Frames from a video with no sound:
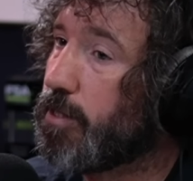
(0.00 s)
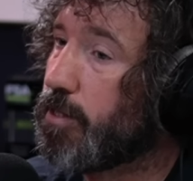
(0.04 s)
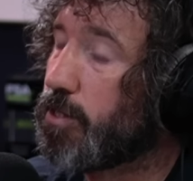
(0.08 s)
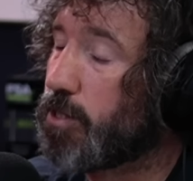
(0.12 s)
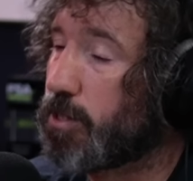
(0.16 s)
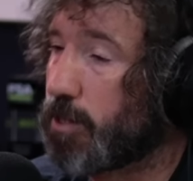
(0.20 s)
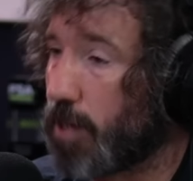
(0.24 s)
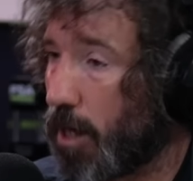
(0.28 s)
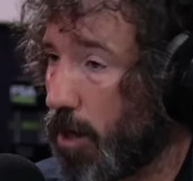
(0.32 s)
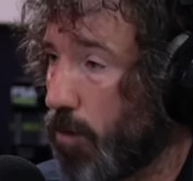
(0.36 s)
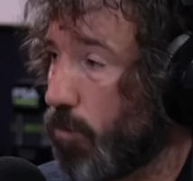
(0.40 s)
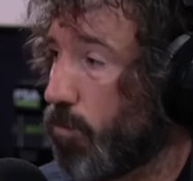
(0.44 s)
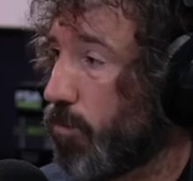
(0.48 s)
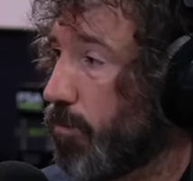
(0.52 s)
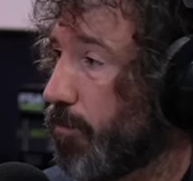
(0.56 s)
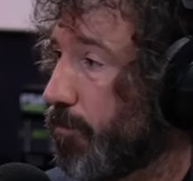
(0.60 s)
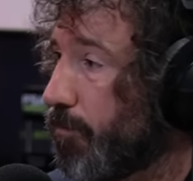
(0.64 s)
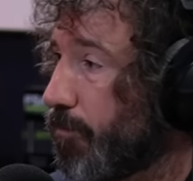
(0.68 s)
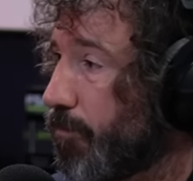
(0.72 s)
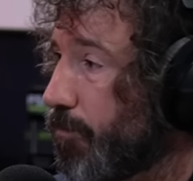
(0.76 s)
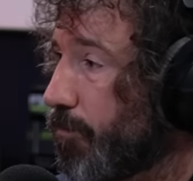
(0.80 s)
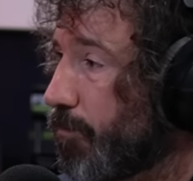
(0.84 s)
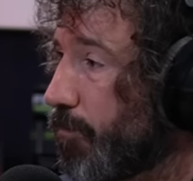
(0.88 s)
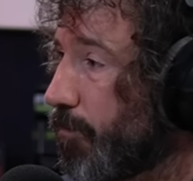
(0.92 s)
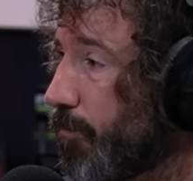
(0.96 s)
So,
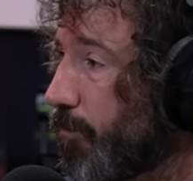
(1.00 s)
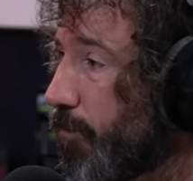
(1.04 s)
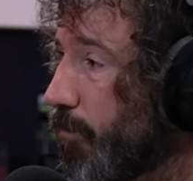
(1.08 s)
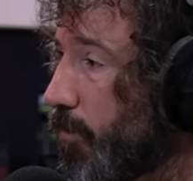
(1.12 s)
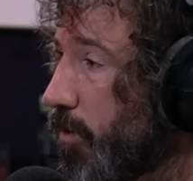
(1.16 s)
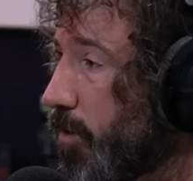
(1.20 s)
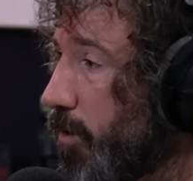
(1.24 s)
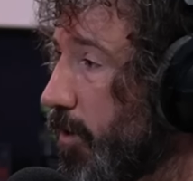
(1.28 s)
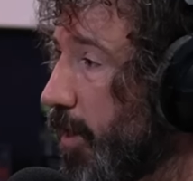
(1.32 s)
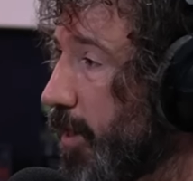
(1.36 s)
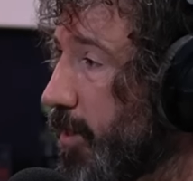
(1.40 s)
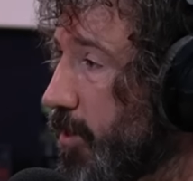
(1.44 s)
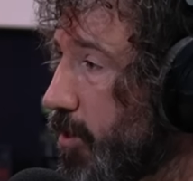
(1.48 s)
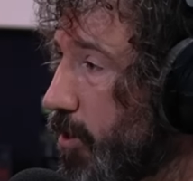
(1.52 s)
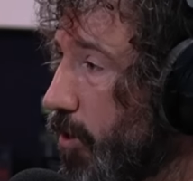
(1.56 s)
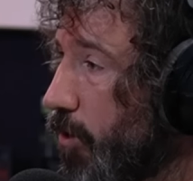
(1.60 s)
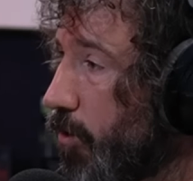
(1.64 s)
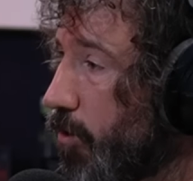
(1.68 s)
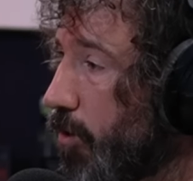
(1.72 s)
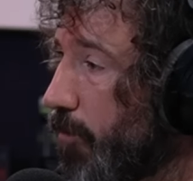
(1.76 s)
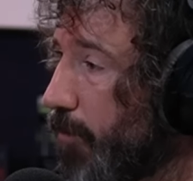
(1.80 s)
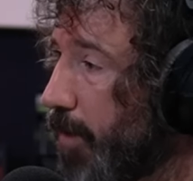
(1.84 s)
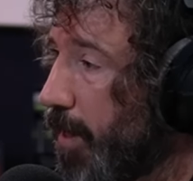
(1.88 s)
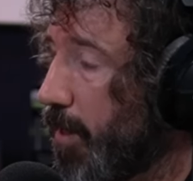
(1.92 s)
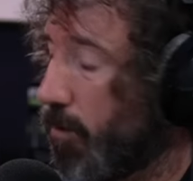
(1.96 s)
let's
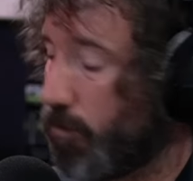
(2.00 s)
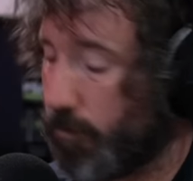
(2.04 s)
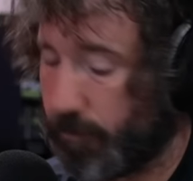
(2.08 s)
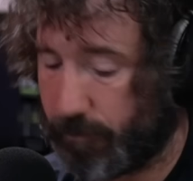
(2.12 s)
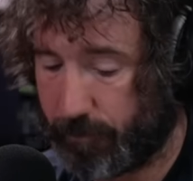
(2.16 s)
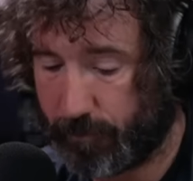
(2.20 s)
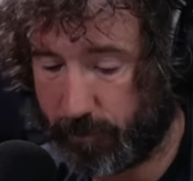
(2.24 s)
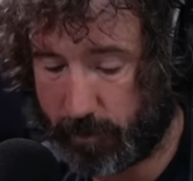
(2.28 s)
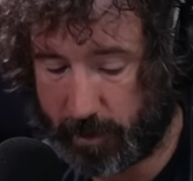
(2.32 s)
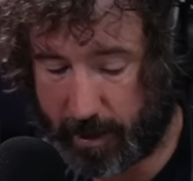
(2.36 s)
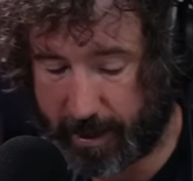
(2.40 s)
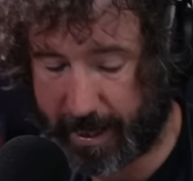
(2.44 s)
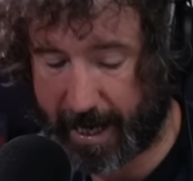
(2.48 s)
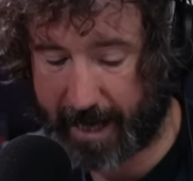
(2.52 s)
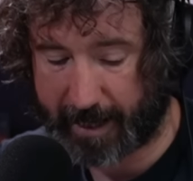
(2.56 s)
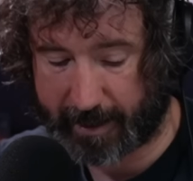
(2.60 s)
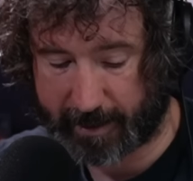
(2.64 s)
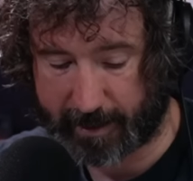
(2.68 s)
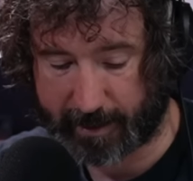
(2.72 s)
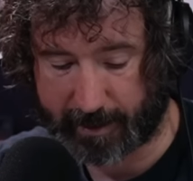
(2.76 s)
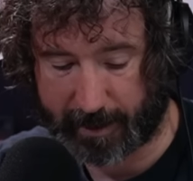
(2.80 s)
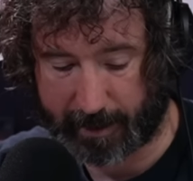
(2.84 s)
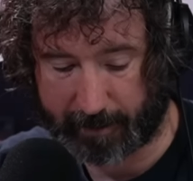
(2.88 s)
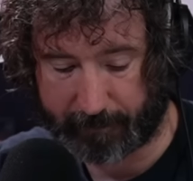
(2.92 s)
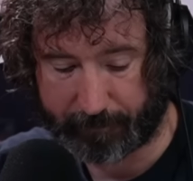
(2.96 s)
talk about the
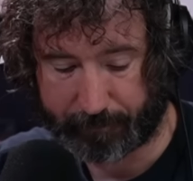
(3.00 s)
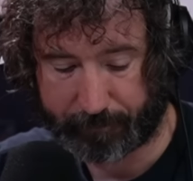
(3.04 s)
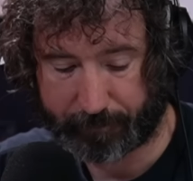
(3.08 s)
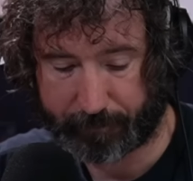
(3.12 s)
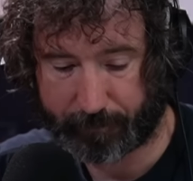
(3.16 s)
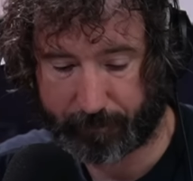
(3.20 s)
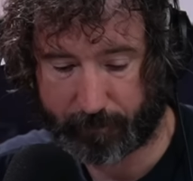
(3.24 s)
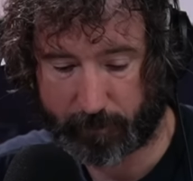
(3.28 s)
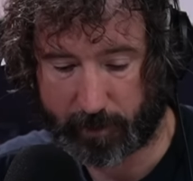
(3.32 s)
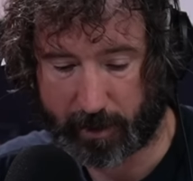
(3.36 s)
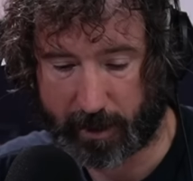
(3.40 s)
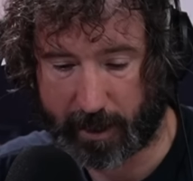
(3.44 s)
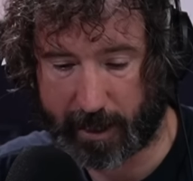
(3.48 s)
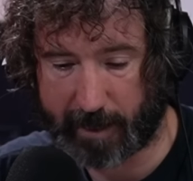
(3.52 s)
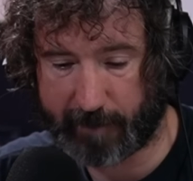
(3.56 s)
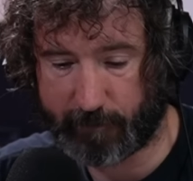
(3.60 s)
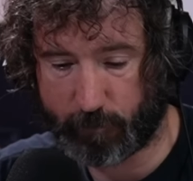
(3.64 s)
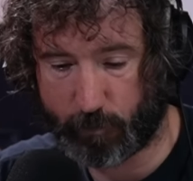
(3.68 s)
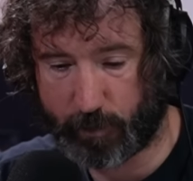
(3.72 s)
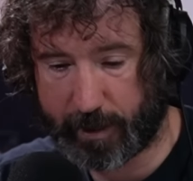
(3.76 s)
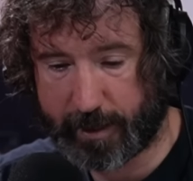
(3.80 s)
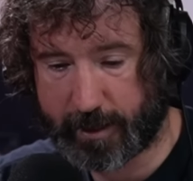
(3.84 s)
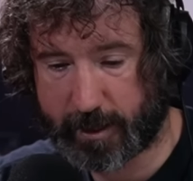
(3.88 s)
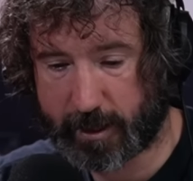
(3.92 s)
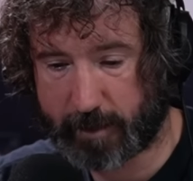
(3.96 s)
next thing. If
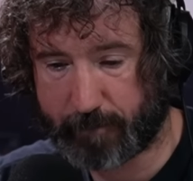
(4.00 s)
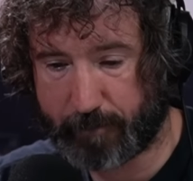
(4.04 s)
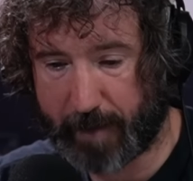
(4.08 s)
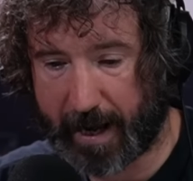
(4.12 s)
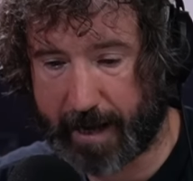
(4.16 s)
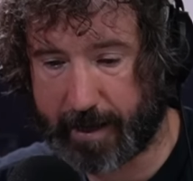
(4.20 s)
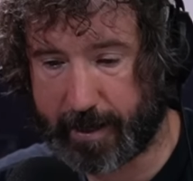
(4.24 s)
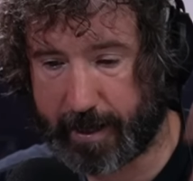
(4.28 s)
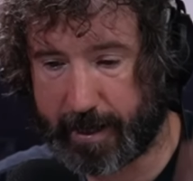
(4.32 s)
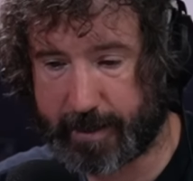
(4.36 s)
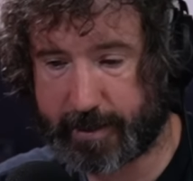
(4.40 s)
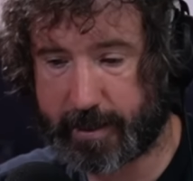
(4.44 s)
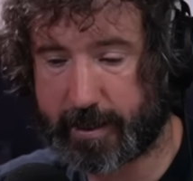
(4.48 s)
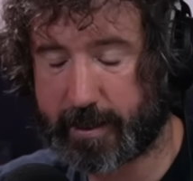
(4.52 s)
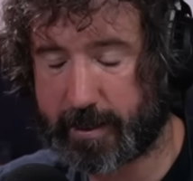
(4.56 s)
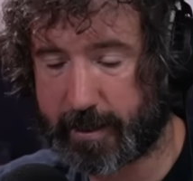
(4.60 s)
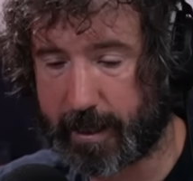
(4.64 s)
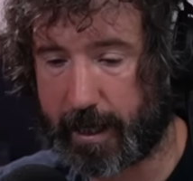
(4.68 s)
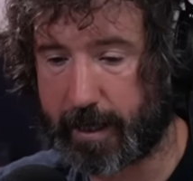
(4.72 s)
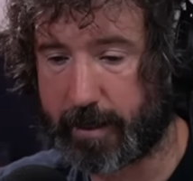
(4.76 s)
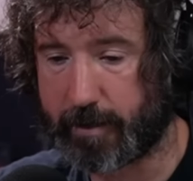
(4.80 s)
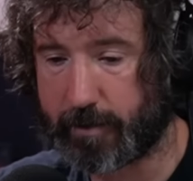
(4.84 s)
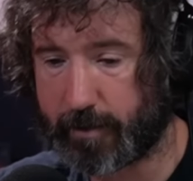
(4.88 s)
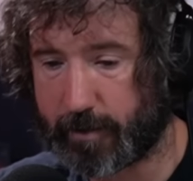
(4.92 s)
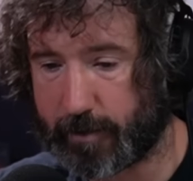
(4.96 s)
we spent as a
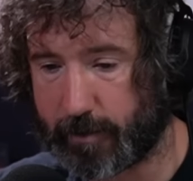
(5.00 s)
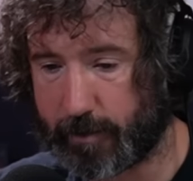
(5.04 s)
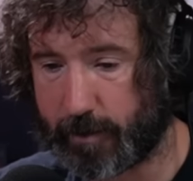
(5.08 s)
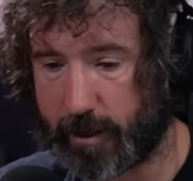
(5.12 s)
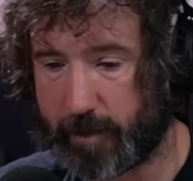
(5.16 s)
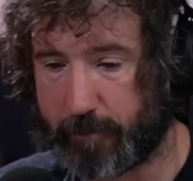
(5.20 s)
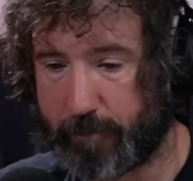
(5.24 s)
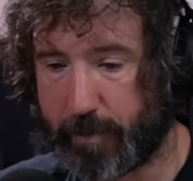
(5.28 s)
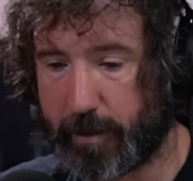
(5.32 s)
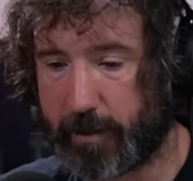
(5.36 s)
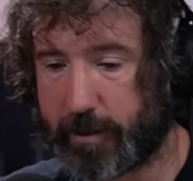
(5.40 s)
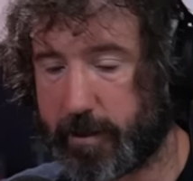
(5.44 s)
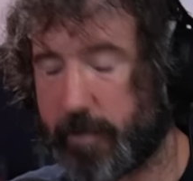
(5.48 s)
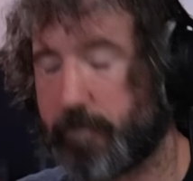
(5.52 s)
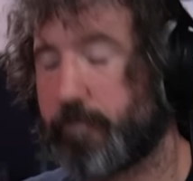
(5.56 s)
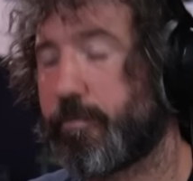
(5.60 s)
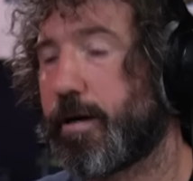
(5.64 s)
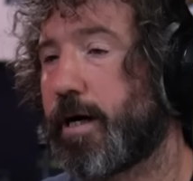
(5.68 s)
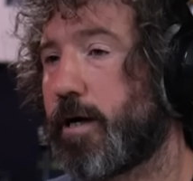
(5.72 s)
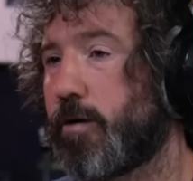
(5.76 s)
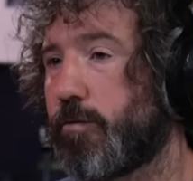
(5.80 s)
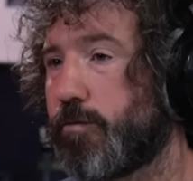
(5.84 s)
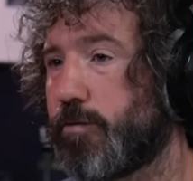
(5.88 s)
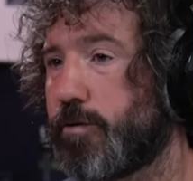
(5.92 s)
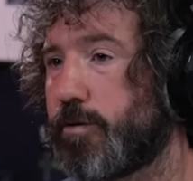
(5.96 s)
state thirty billion
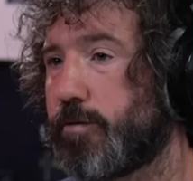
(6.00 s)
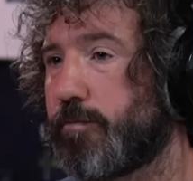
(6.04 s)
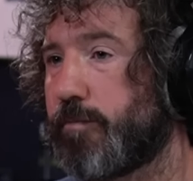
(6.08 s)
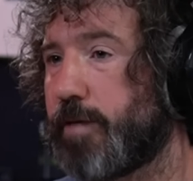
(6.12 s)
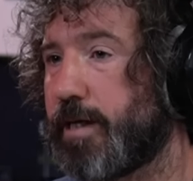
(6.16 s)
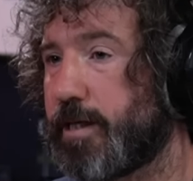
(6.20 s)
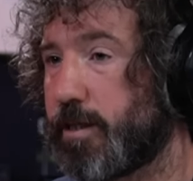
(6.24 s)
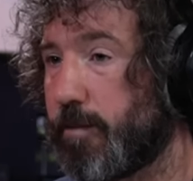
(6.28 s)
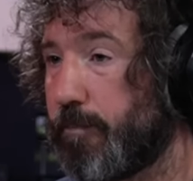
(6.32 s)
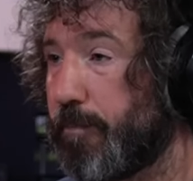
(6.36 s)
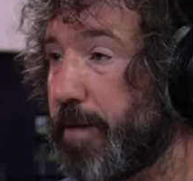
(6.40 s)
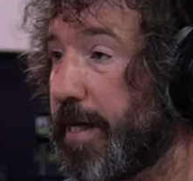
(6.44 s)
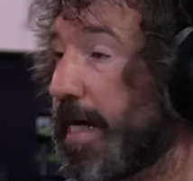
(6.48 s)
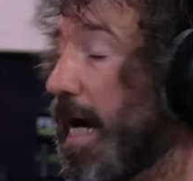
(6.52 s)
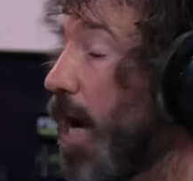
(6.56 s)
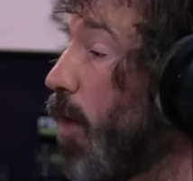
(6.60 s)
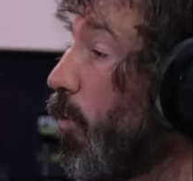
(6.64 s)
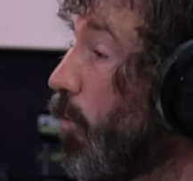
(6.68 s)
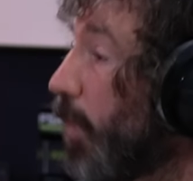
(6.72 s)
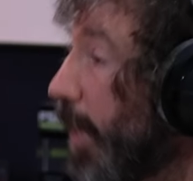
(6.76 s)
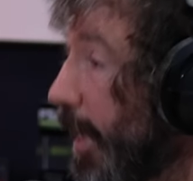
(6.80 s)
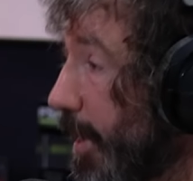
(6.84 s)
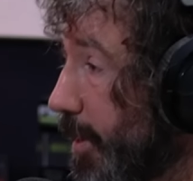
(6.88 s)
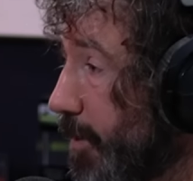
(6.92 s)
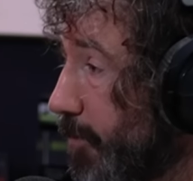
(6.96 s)
pound, it's a big
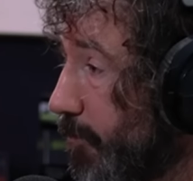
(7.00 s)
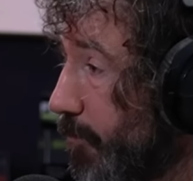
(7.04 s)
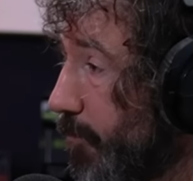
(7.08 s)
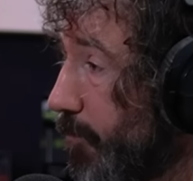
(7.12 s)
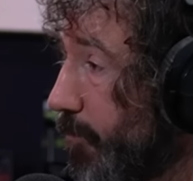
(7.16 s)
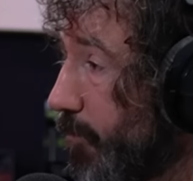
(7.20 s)
outlay.